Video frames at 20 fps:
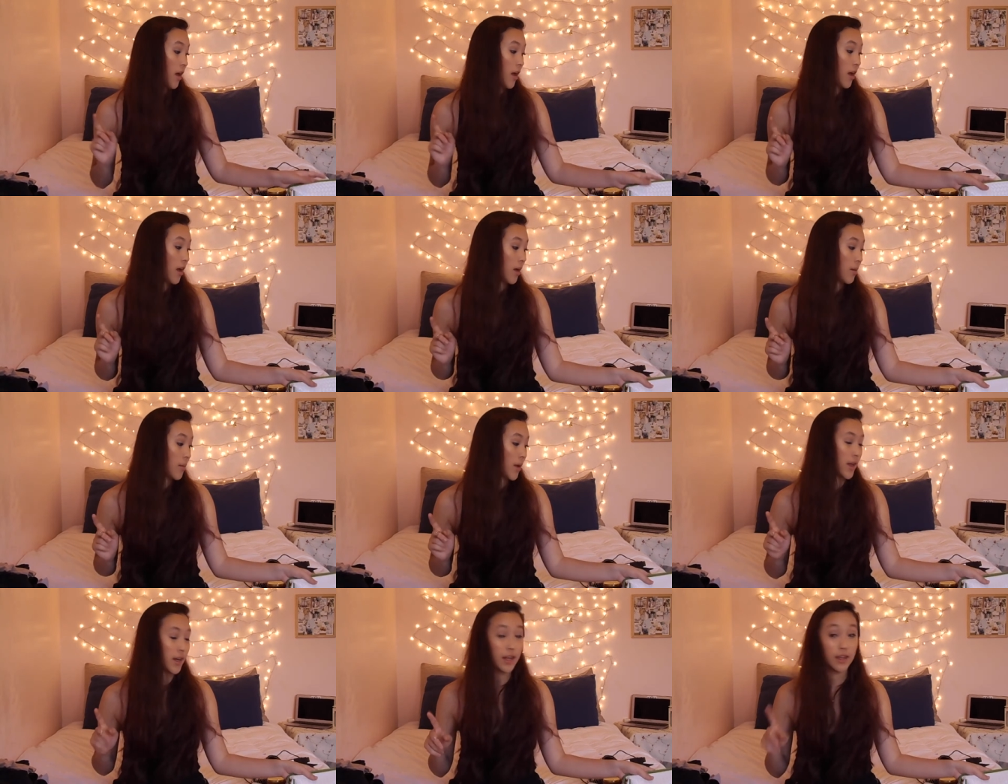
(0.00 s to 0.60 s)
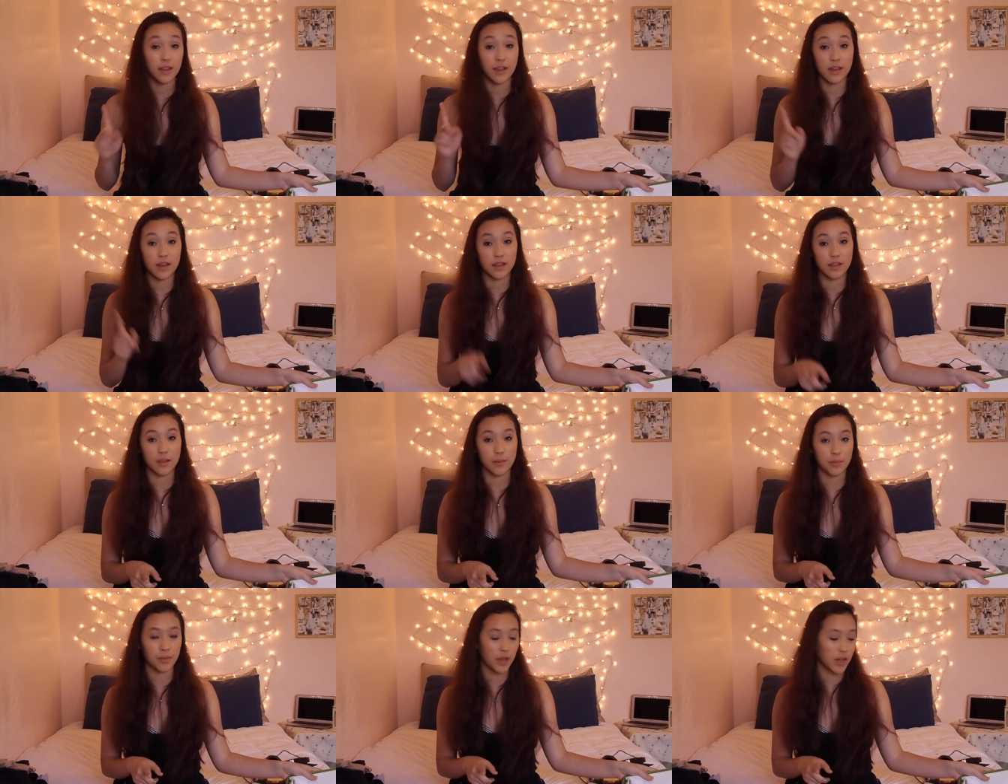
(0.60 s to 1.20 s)
Um, I need like
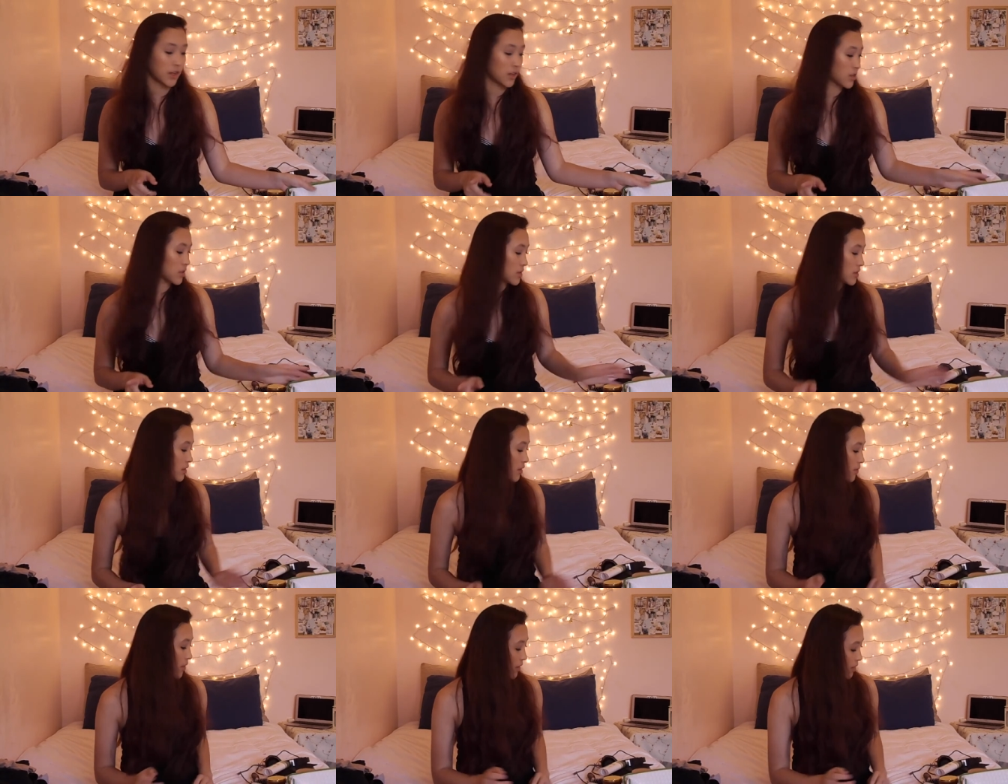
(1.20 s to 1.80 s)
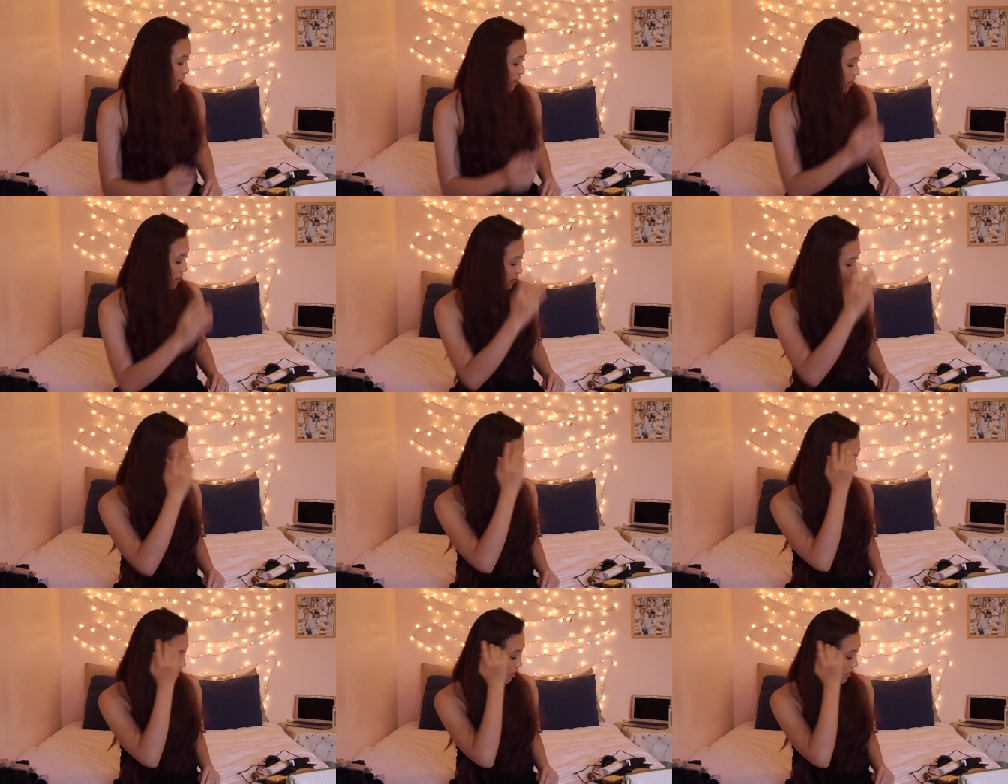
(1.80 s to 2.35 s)
a lip liner and stuff like that.